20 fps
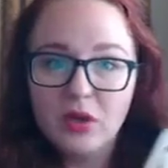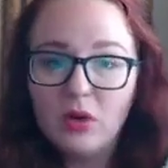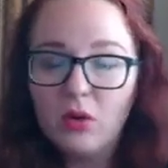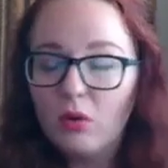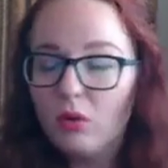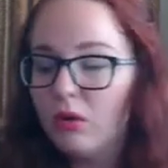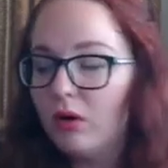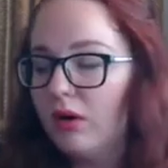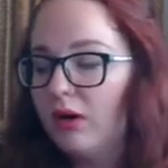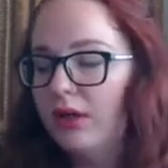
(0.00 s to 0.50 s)

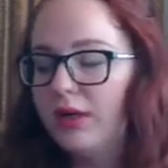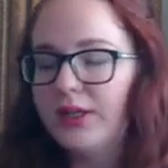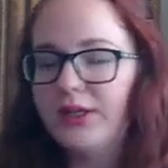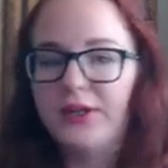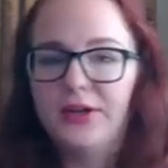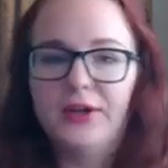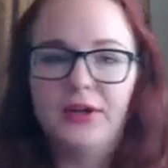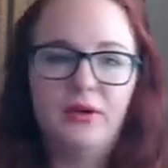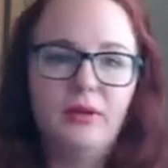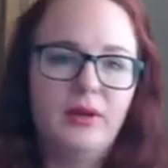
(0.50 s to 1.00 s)
or,
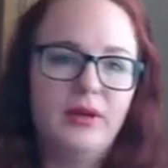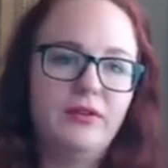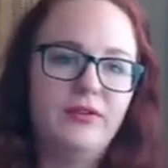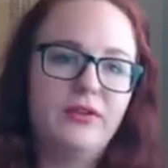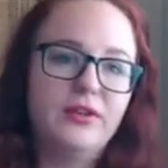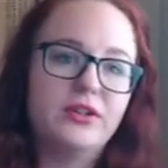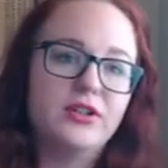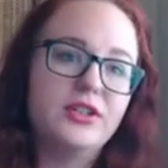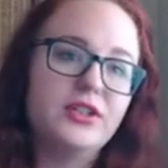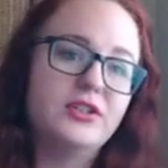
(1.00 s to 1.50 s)

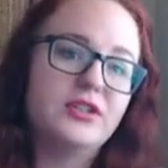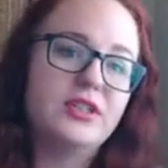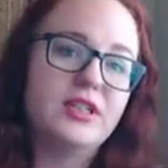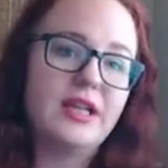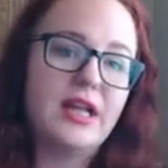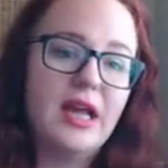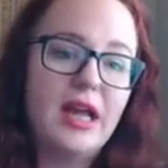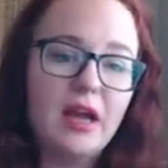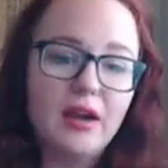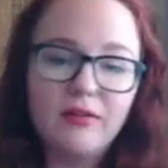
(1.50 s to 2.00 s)
if you're
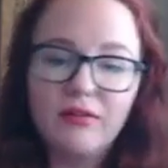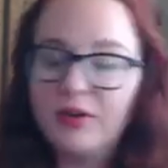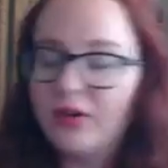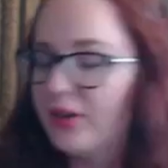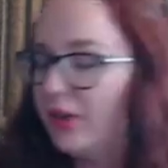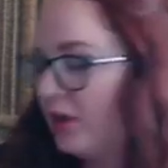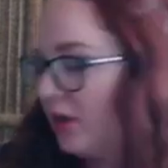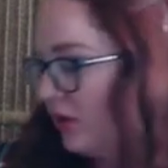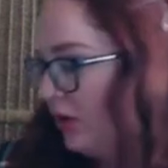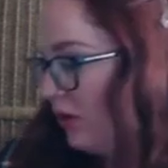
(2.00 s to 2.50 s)
using
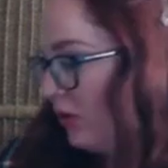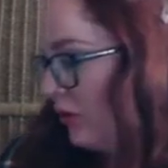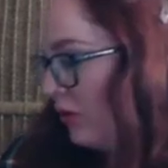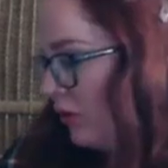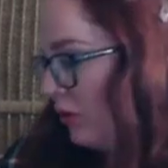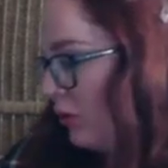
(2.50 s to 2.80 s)
Evernote